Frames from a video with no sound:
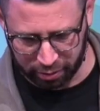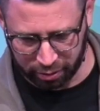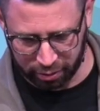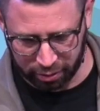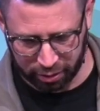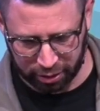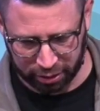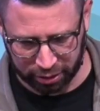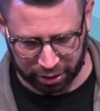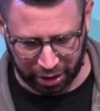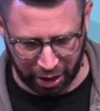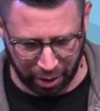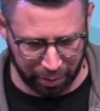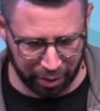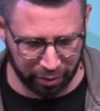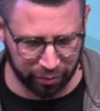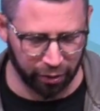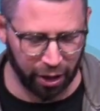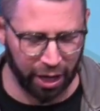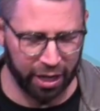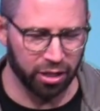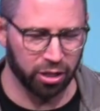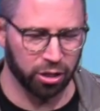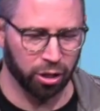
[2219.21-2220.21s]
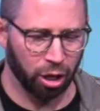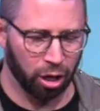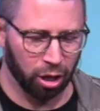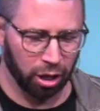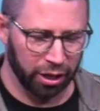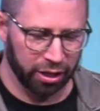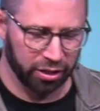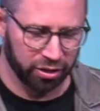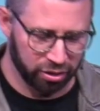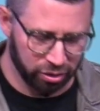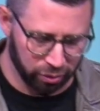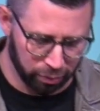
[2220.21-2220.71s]
Listen, I'm inviting y'all
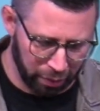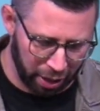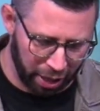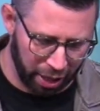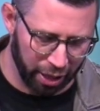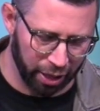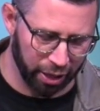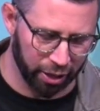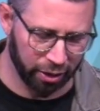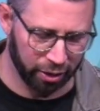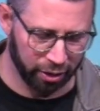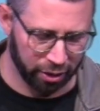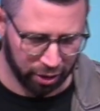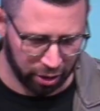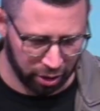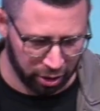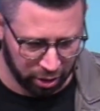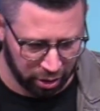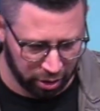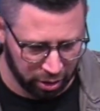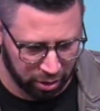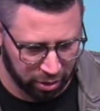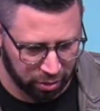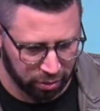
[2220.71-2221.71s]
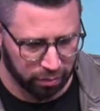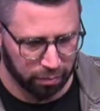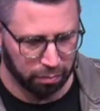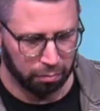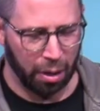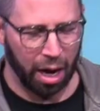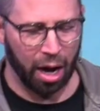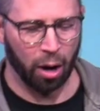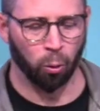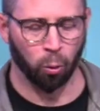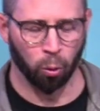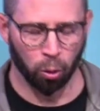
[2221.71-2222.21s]
into my
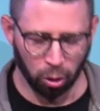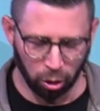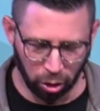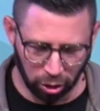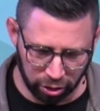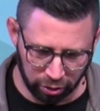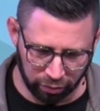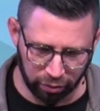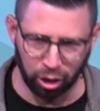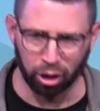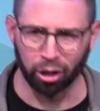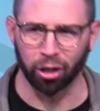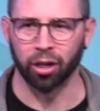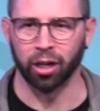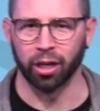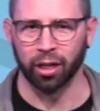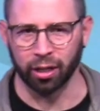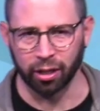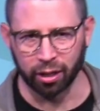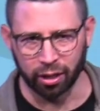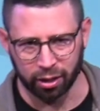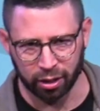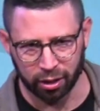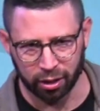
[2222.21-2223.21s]
world of learning.